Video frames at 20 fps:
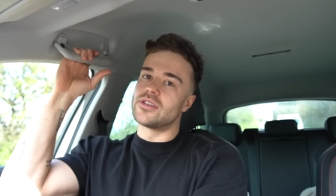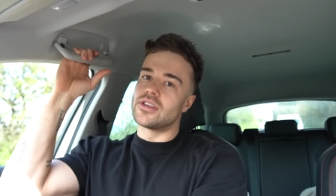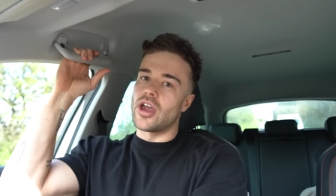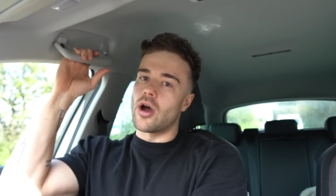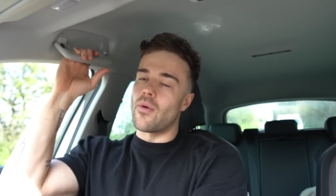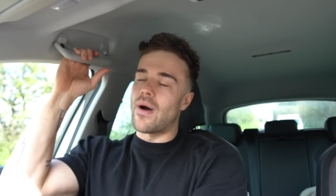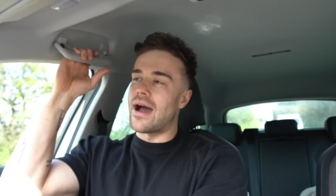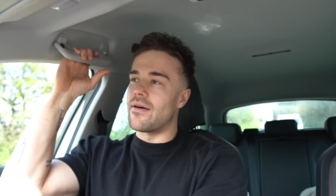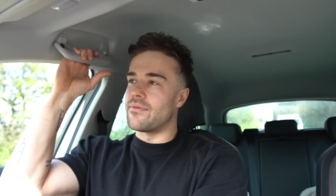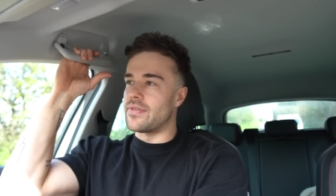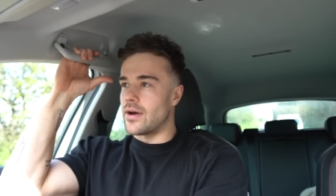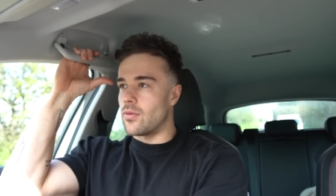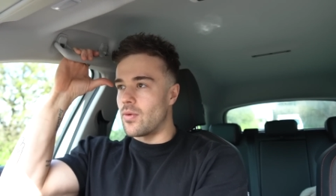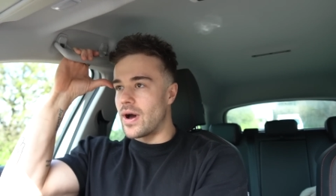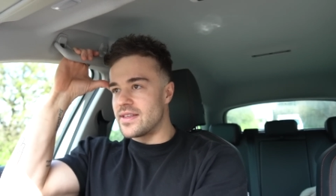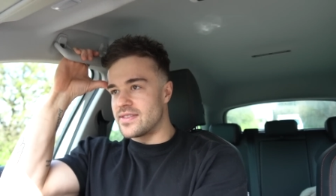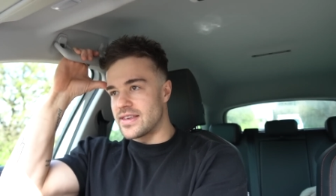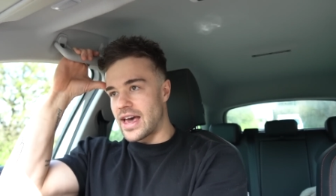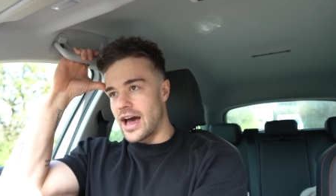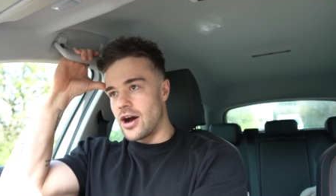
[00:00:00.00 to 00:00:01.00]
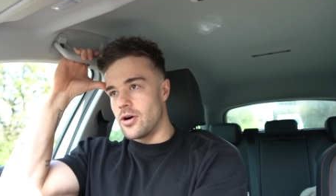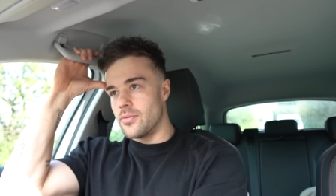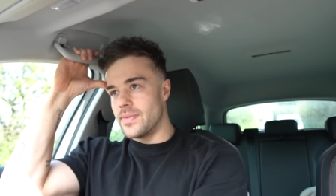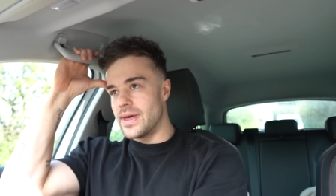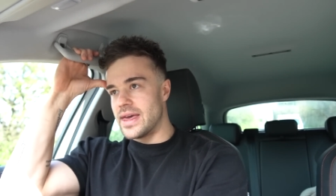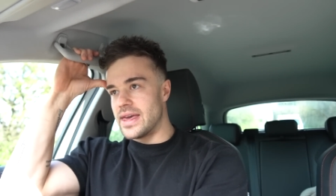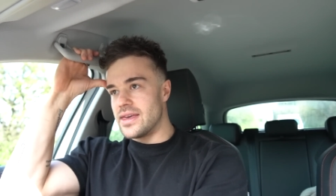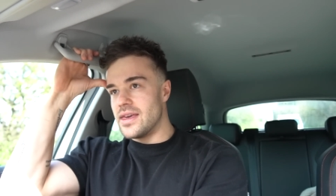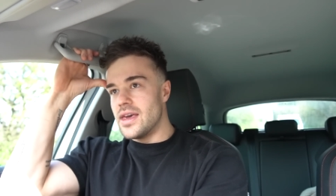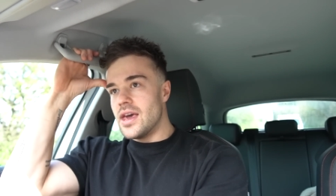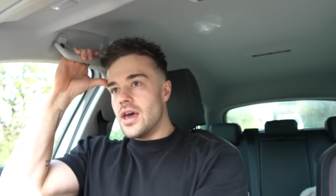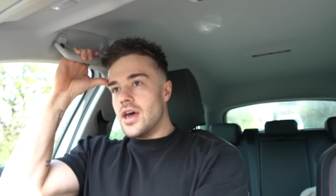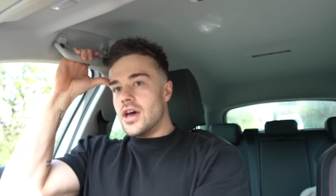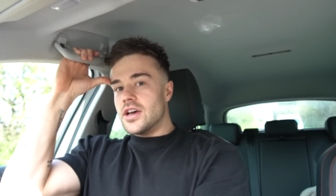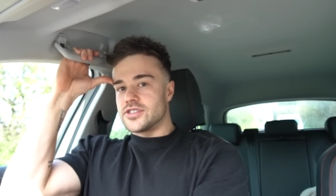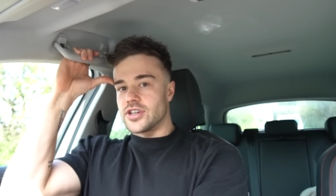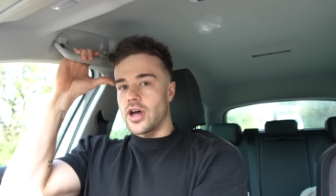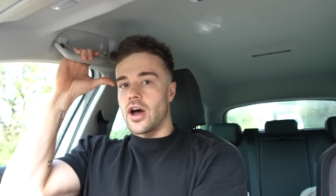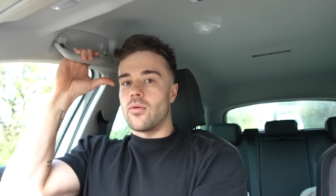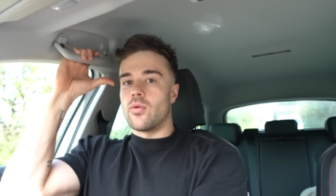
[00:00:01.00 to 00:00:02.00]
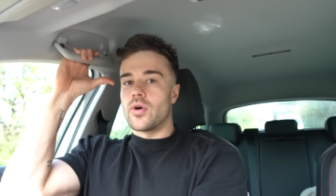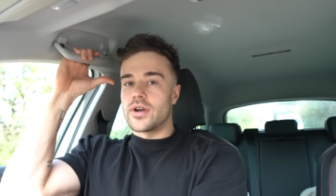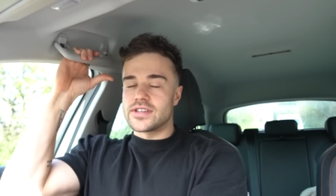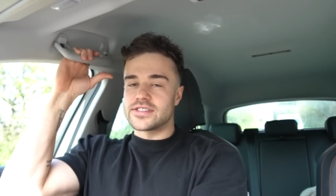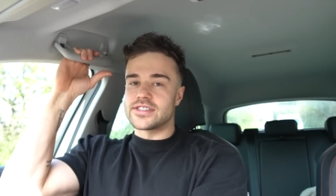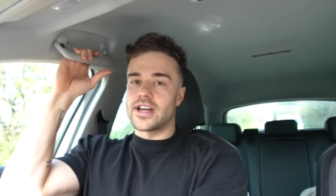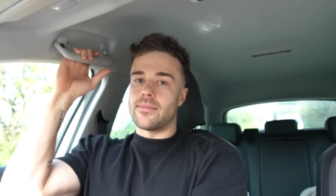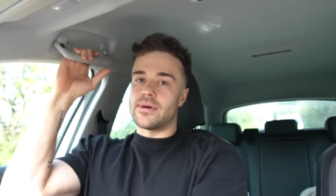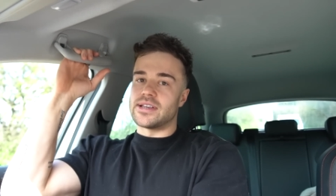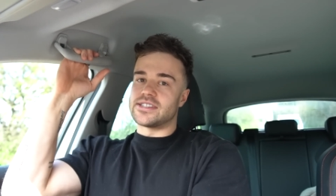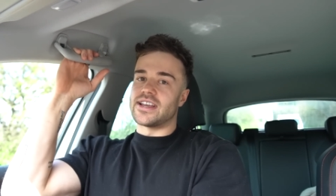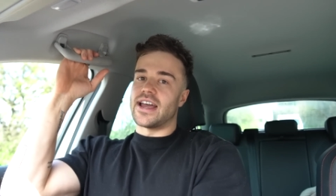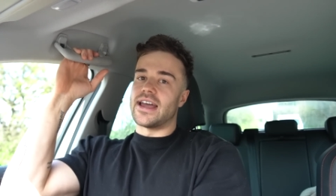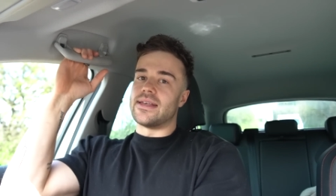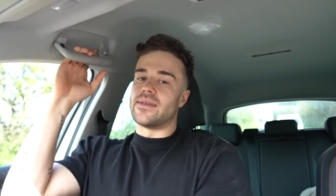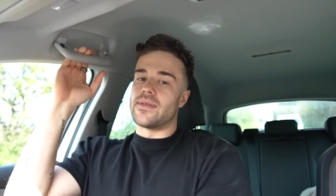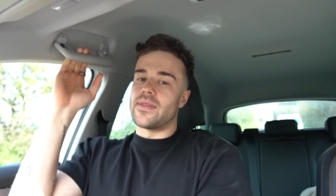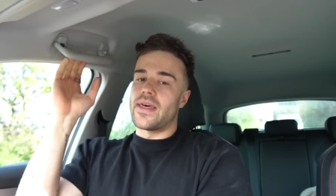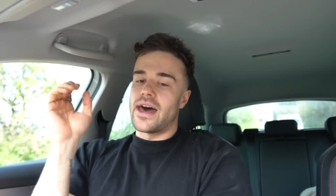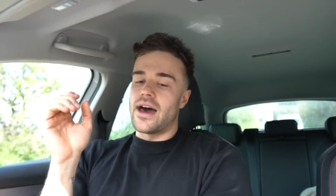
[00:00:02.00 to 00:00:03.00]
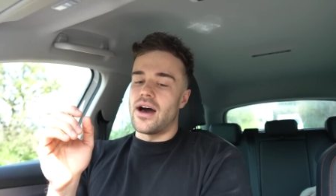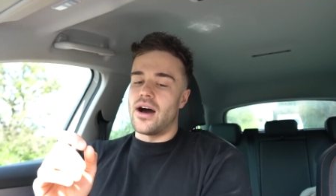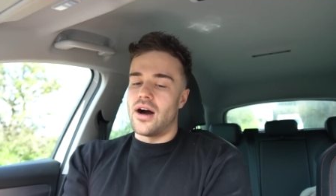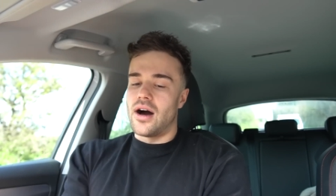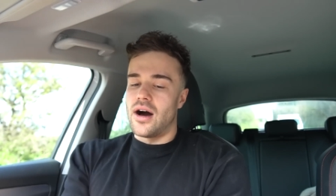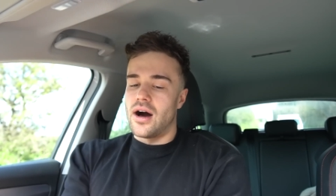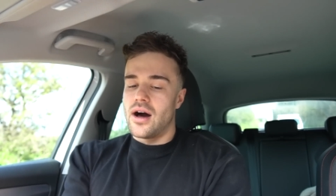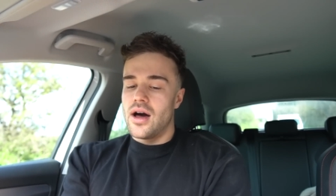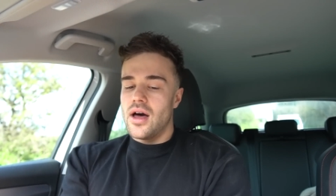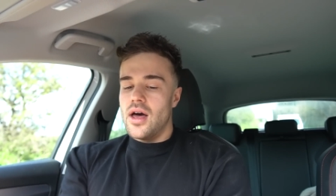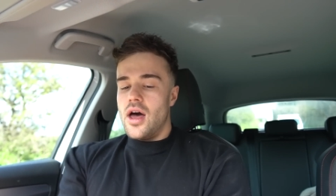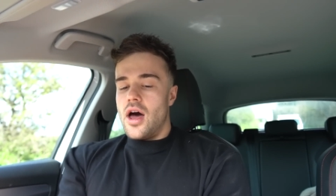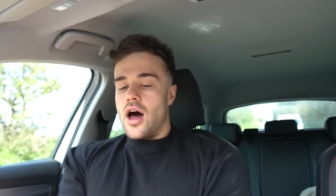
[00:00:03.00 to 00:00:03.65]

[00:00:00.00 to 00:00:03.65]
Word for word: go out of their way to help me. So I want to start by saying that there are